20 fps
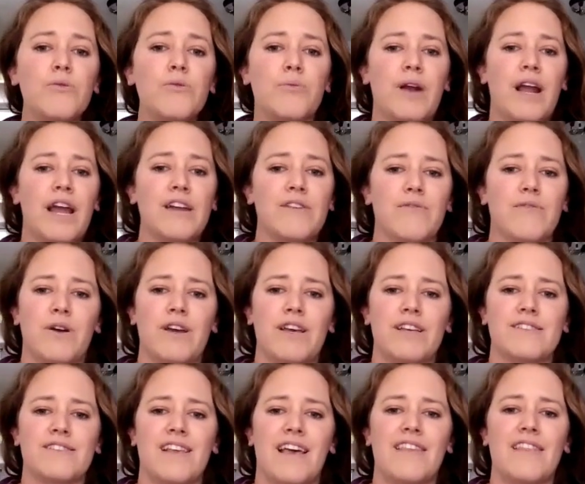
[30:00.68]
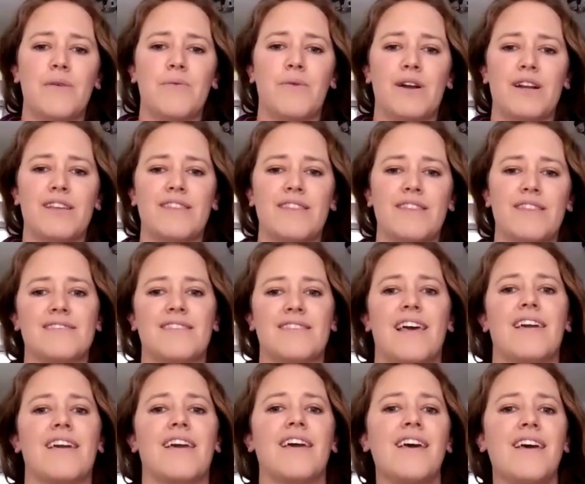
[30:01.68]
new brand voice and they wanted this
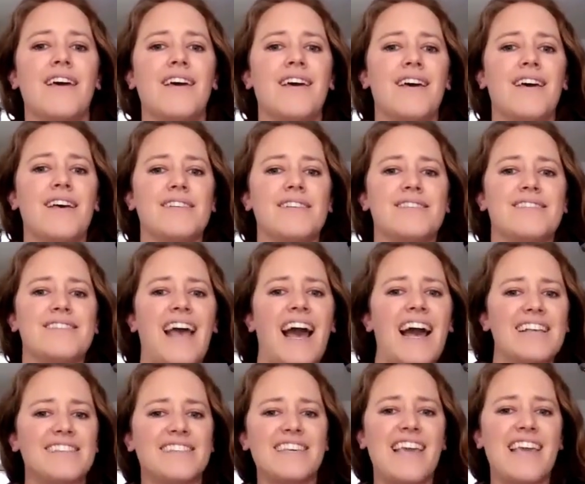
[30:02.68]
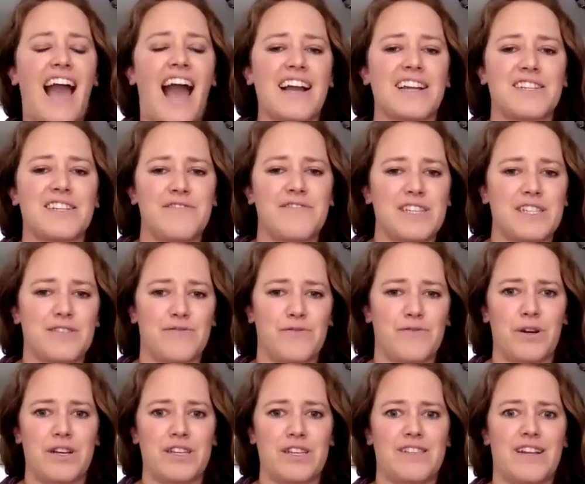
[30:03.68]
like sassy activist
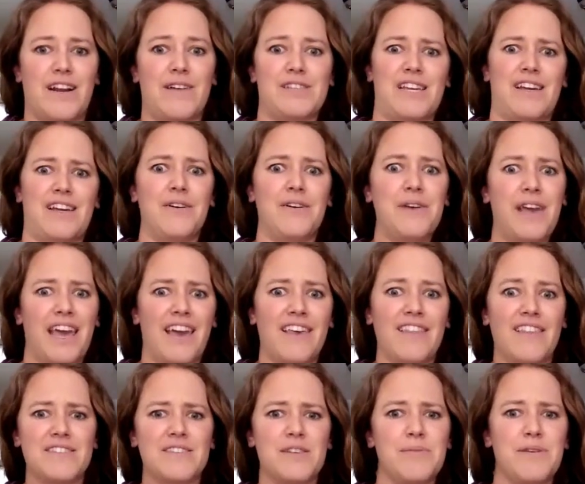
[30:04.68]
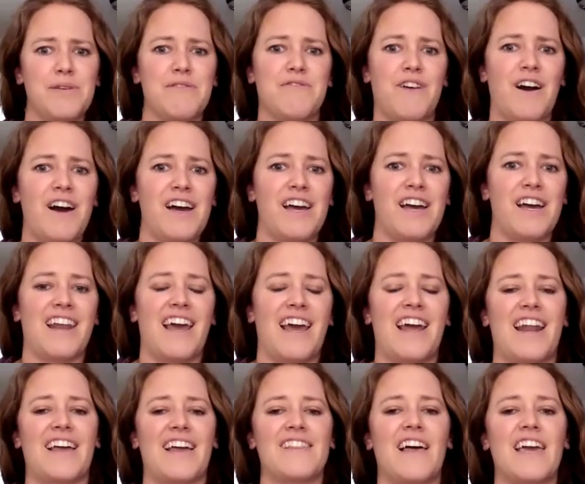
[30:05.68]
voice. And I was like, okay, this will be fun.
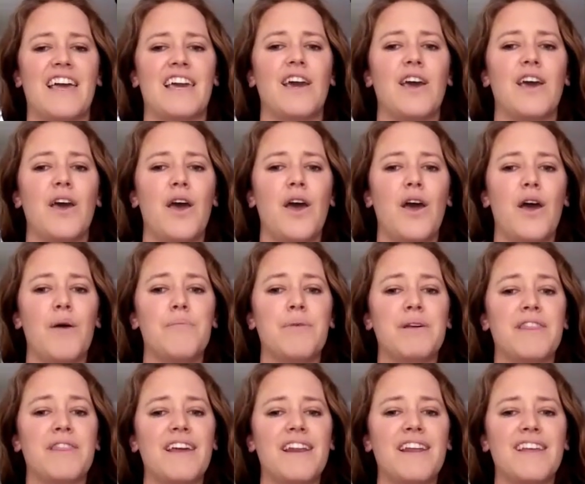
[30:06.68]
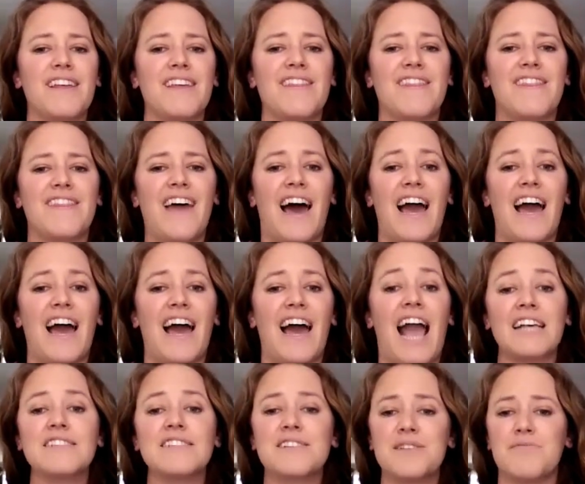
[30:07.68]
And I like, but they did, I
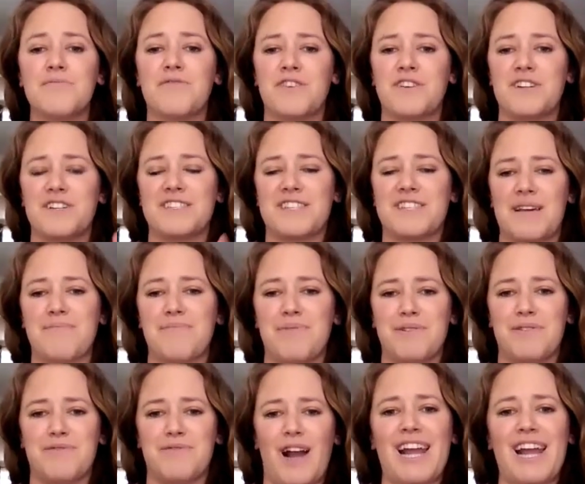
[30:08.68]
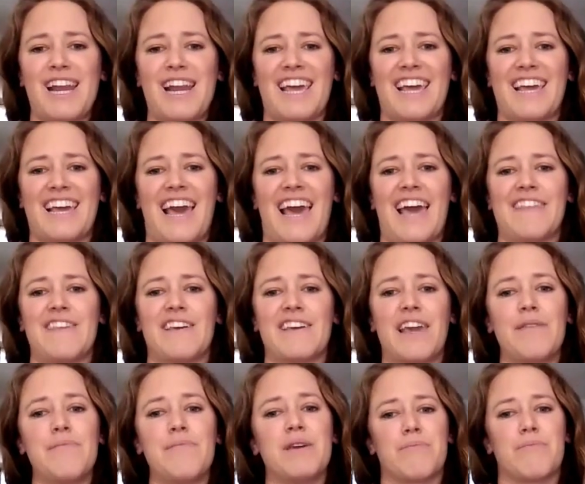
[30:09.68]
asked them for an example of writing and they
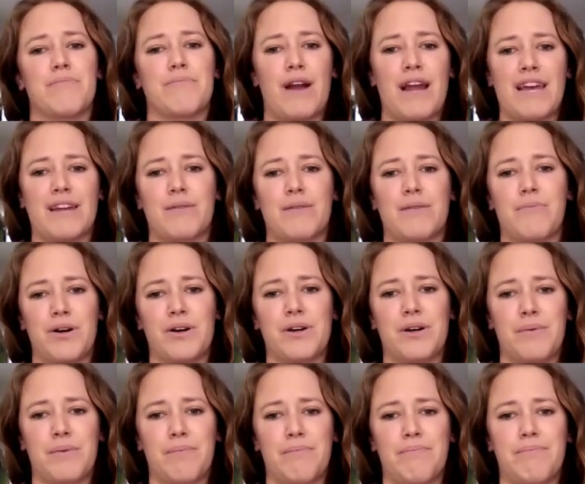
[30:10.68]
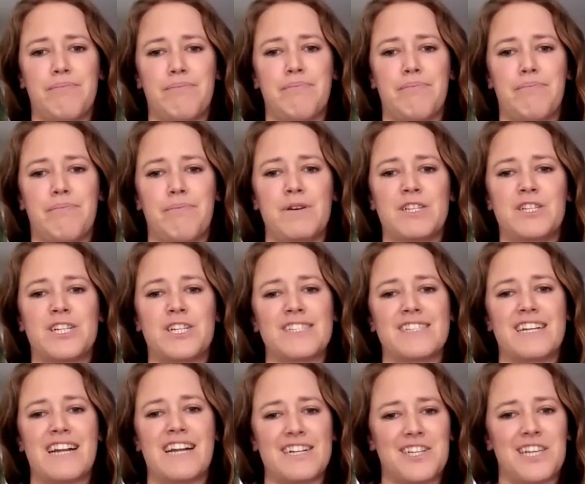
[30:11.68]
gave me a brand book, which
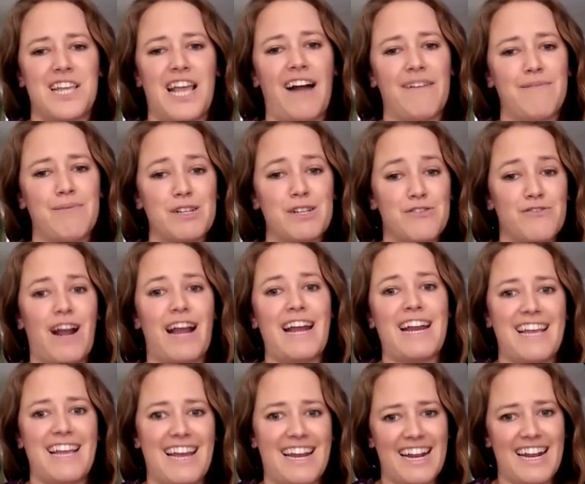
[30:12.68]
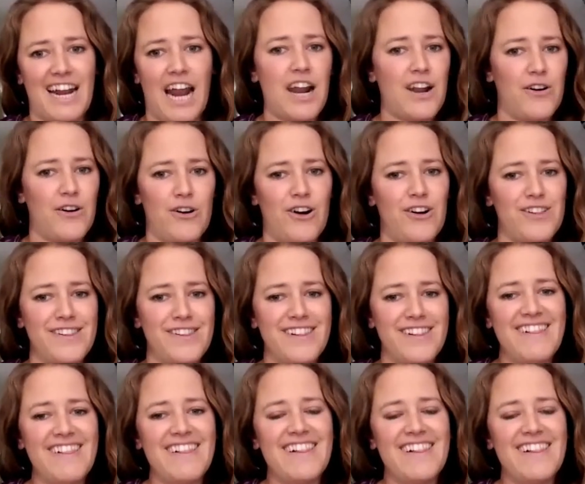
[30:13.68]
doesn't actually have much writing in it at all.